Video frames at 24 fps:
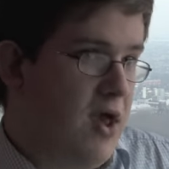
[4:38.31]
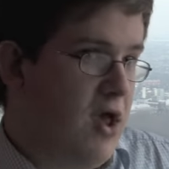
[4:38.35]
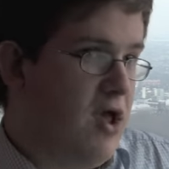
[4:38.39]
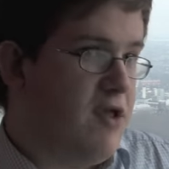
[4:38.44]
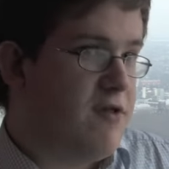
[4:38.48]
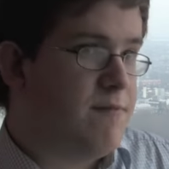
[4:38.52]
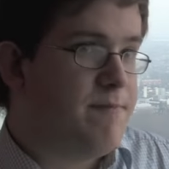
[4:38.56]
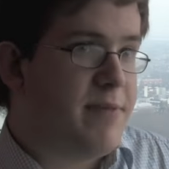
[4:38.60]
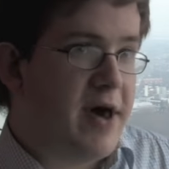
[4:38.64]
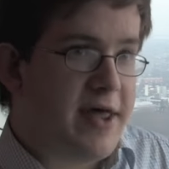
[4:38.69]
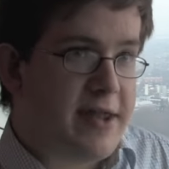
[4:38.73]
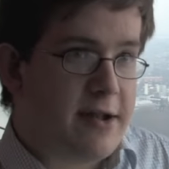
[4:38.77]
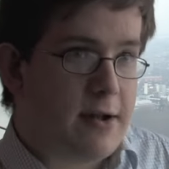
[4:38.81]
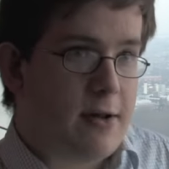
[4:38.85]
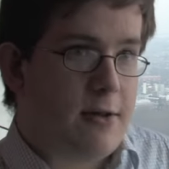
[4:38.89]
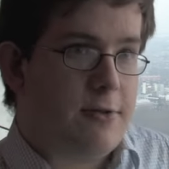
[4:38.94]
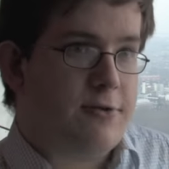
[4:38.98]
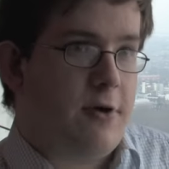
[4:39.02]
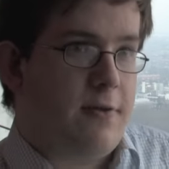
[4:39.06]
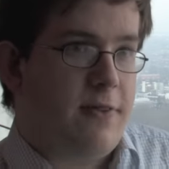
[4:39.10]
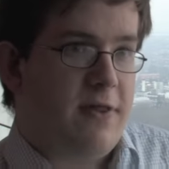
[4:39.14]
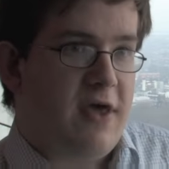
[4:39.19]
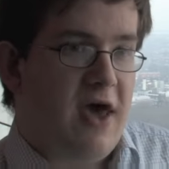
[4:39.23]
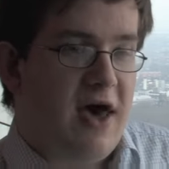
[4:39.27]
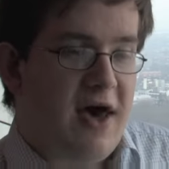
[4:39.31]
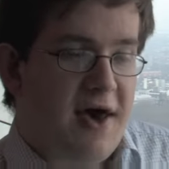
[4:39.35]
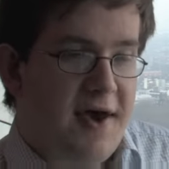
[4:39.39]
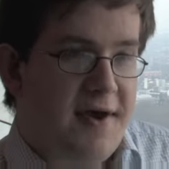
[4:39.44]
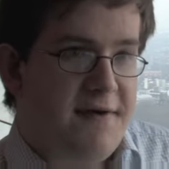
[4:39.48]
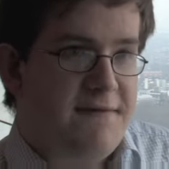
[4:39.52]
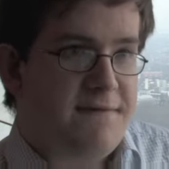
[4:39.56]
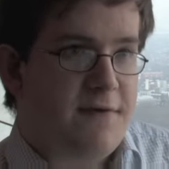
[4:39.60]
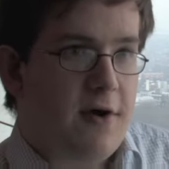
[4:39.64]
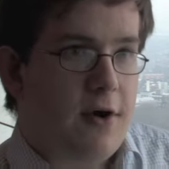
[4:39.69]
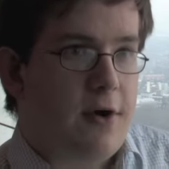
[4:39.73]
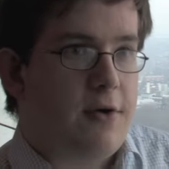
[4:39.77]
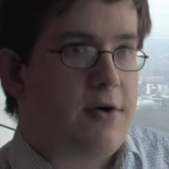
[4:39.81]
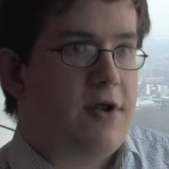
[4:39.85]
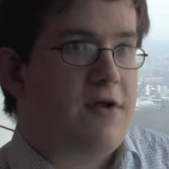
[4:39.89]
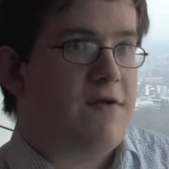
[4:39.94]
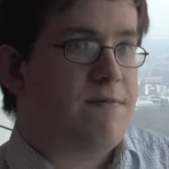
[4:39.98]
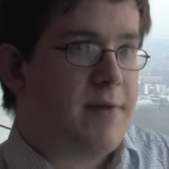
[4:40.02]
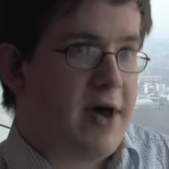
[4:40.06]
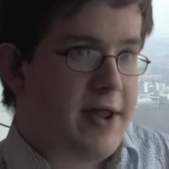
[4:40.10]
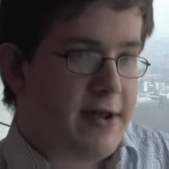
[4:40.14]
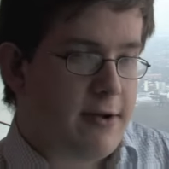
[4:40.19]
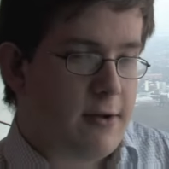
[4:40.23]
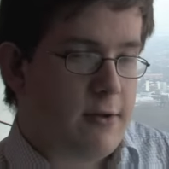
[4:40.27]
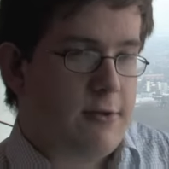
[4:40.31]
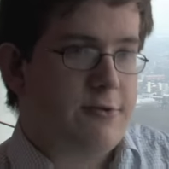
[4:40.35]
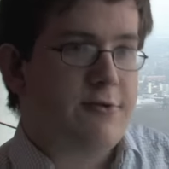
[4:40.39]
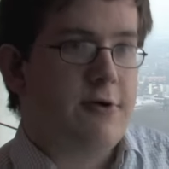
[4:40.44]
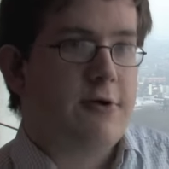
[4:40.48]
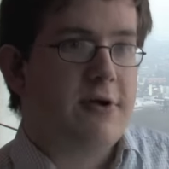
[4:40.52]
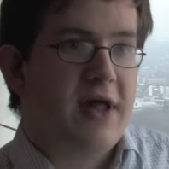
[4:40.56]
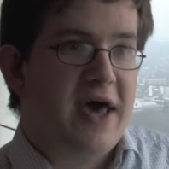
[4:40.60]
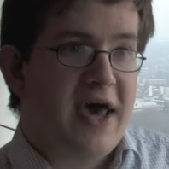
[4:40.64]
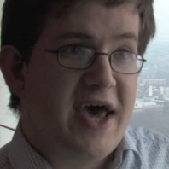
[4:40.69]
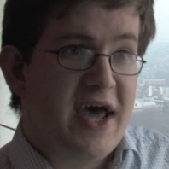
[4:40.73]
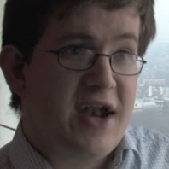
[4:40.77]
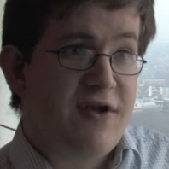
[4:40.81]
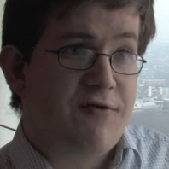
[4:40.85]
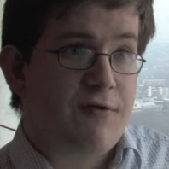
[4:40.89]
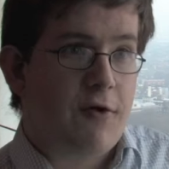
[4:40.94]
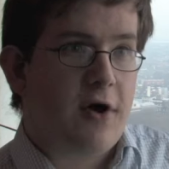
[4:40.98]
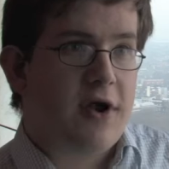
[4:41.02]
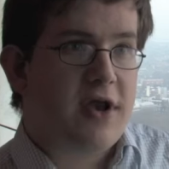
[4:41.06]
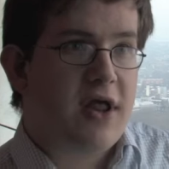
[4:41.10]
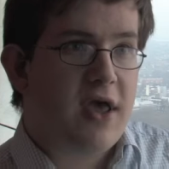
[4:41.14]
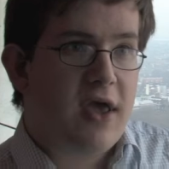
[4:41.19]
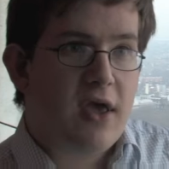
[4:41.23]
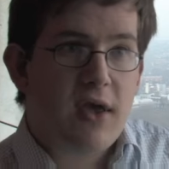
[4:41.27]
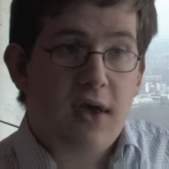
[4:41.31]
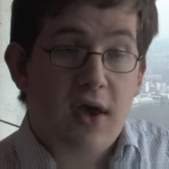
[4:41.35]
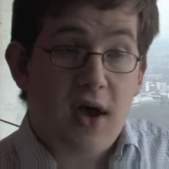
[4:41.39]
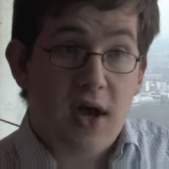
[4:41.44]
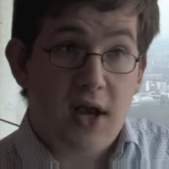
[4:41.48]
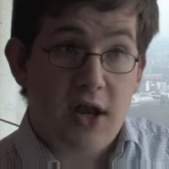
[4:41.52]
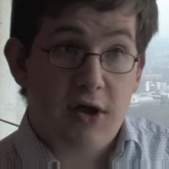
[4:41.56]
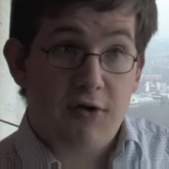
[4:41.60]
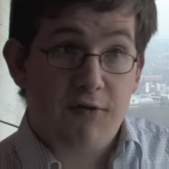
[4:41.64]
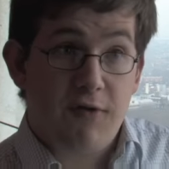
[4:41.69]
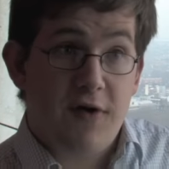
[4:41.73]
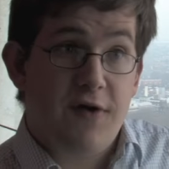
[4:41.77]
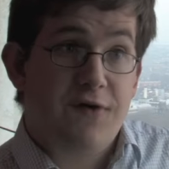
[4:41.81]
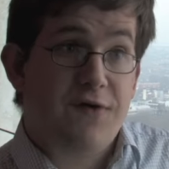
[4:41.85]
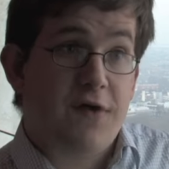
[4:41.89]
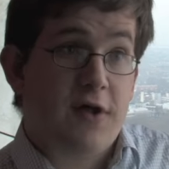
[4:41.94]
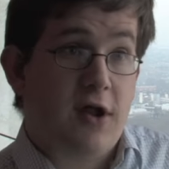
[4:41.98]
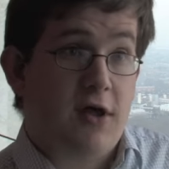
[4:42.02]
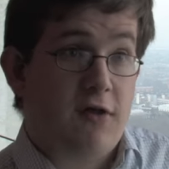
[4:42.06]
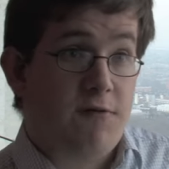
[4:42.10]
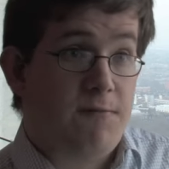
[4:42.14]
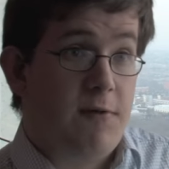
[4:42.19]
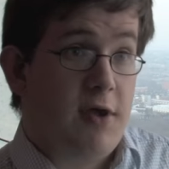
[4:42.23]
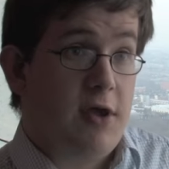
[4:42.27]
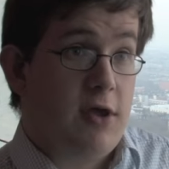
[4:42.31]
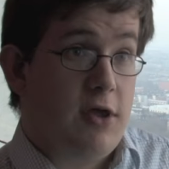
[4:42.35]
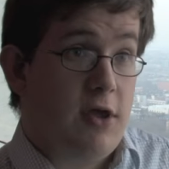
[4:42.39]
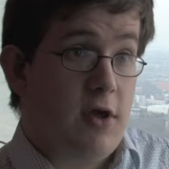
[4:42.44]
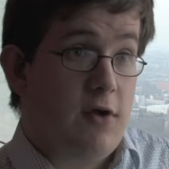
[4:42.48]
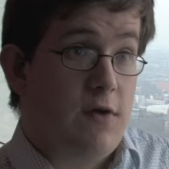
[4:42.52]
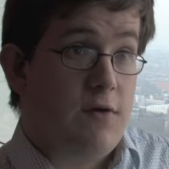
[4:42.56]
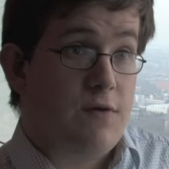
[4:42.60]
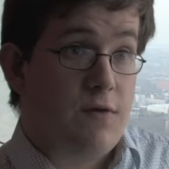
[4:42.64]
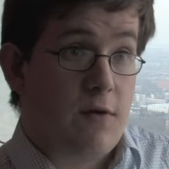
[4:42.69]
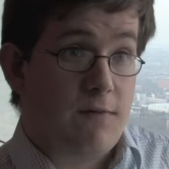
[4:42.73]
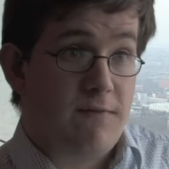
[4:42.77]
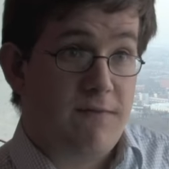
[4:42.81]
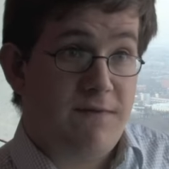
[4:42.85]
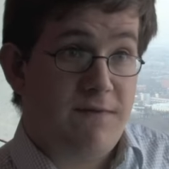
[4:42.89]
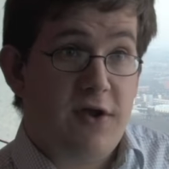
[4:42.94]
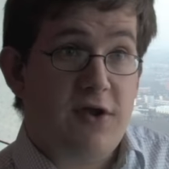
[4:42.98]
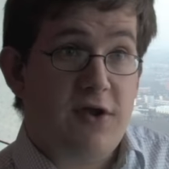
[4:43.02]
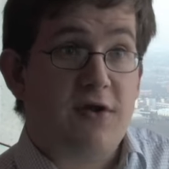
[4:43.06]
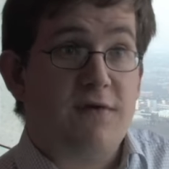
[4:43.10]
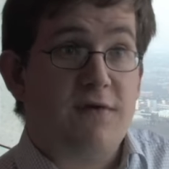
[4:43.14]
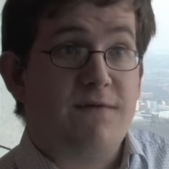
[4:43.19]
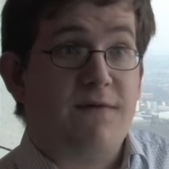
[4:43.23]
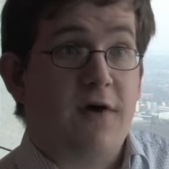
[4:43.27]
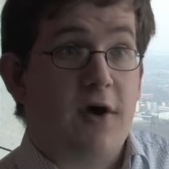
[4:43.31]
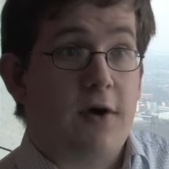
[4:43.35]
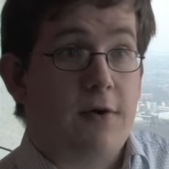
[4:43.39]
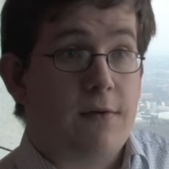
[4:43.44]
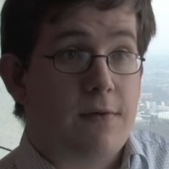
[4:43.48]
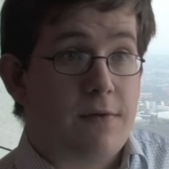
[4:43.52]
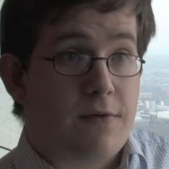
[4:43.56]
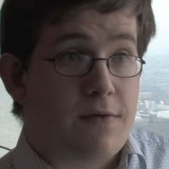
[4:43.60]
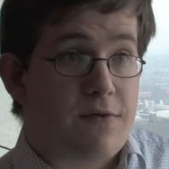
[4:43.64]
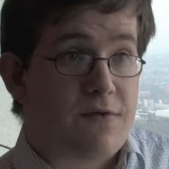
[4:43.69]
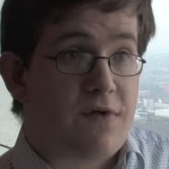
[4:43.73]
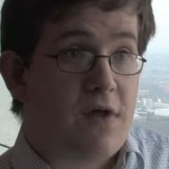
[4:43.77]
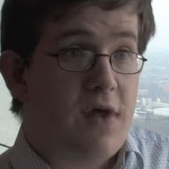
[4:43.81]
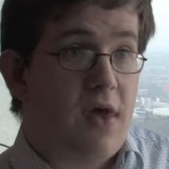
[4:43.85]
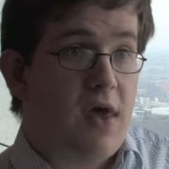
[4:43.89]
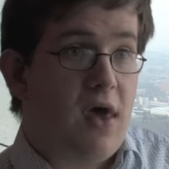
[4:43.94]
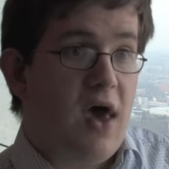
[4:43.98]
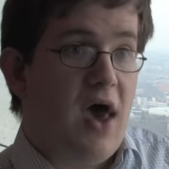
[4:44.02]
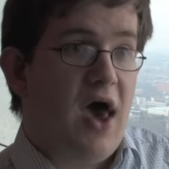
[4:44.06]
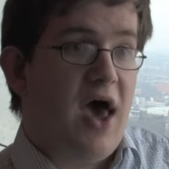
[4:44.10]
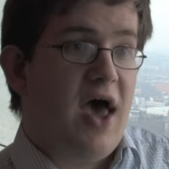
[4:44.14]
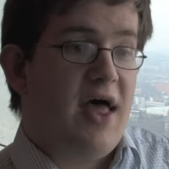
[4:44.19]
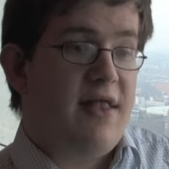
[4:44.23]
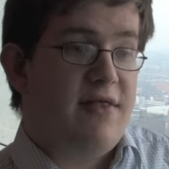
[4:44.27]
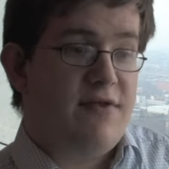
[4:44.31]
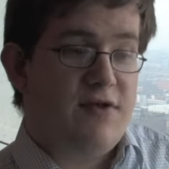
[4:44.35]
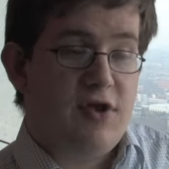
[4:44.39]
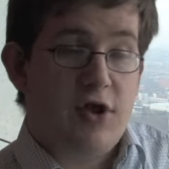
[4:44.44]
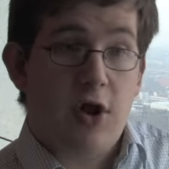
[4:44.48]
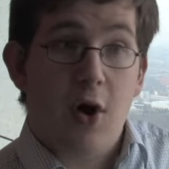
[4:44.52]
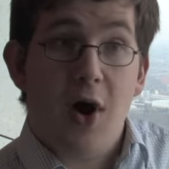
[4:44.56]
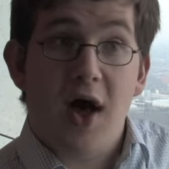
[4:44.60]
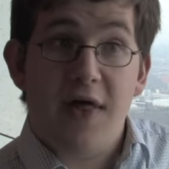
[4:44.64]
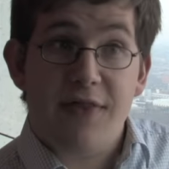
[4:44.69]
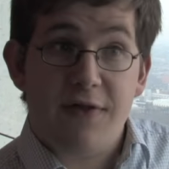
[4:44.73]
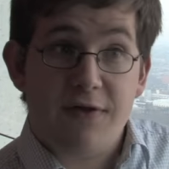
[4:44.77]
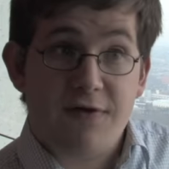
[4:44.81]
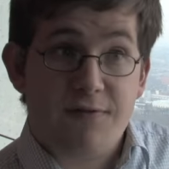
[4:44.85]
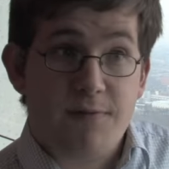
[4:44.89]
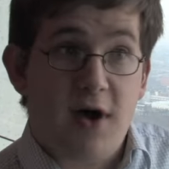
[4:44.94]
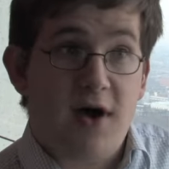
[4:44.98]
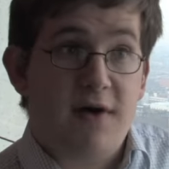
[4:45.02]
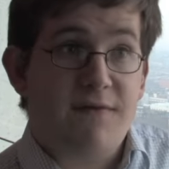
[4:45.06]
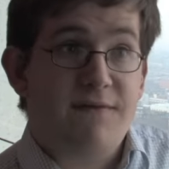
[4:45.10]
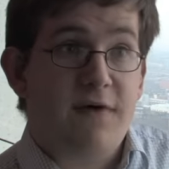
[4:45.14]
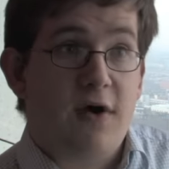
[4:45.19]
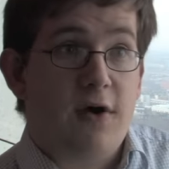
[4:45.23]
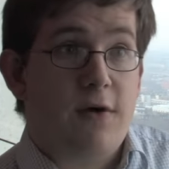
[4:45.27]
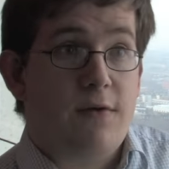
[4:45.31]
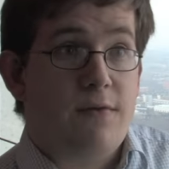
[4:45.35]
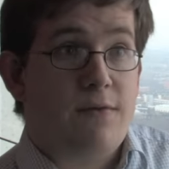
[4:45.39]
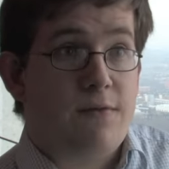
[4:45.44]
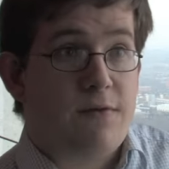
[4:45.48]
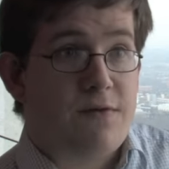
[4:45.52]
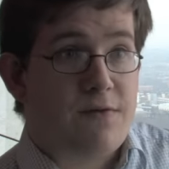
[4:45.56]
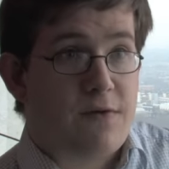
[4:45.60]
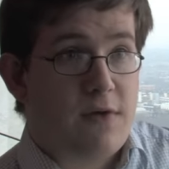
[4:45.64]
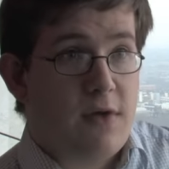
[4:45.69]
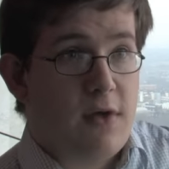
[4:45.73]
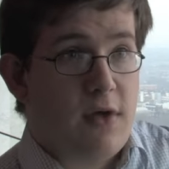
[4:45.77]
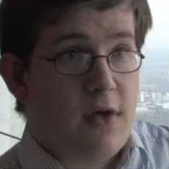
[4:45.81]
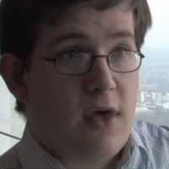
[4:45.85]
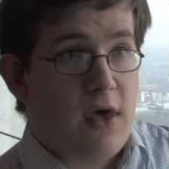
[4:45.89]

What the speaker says: It's bundled on the iPhone, it's bundled on Android, and increasingly it's being used on feature phones and other smartphones.